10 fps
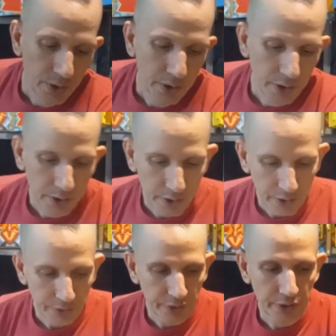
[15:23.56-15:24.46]

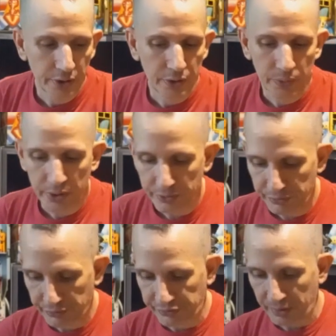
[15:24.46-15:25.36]
And, well,
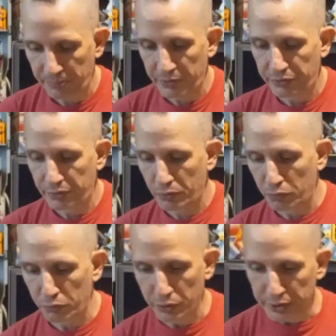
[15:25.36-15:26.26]
this is something that's
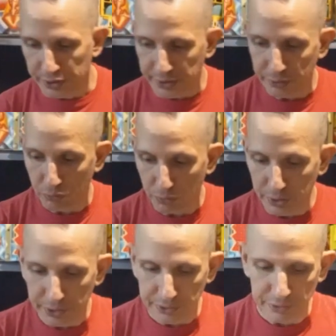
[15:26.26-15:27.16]
really,
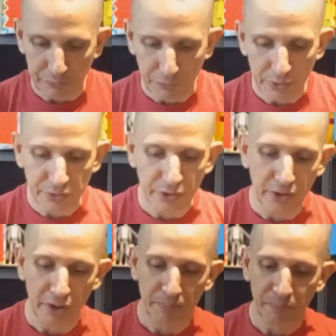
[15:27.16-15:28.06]
really different.
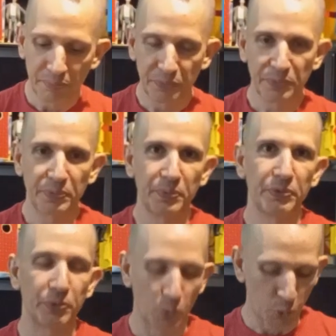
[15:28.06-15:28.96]

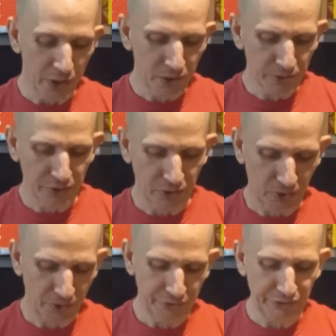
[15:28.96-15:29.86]
It's weird to
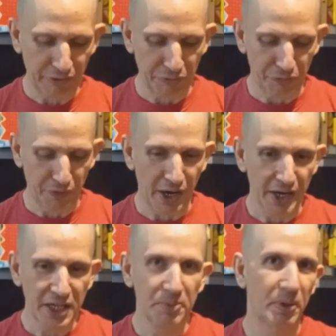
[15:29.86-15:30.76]
call this a
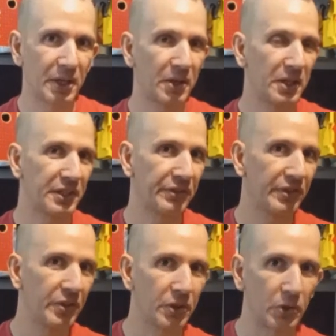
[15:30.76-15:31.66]
find, but I guess
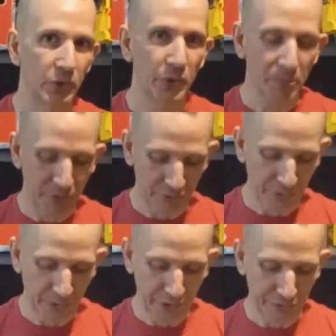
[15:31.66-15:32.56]
I'll include it because I
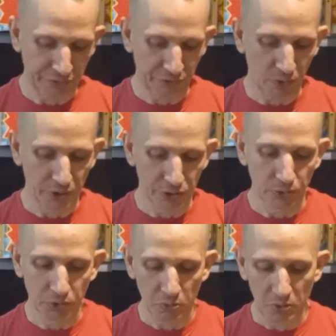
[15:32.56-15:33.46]
think it's so
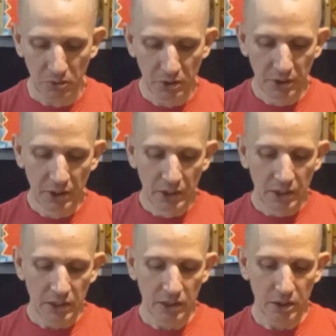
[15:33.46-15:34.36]
unusual.
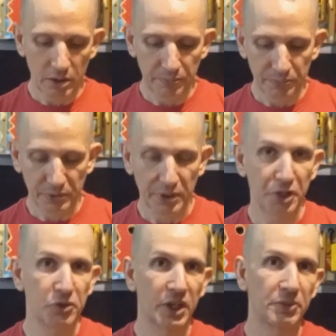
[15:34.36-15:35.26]
A lot
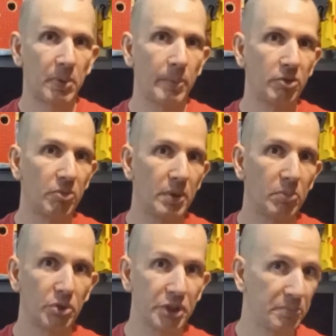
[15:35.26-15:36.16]
of you guys probably
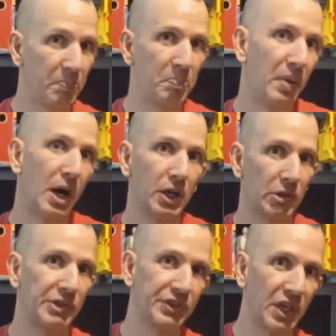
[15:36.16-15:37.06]
remember, like,
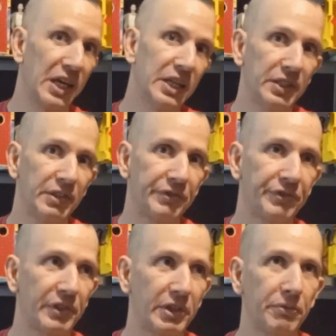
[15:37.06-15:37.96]
Bonkers candy and
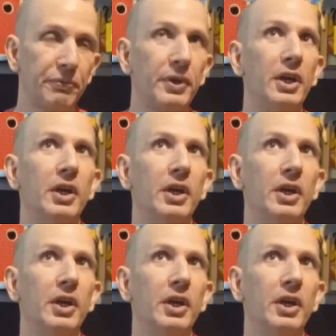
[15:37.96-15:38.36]
stuff.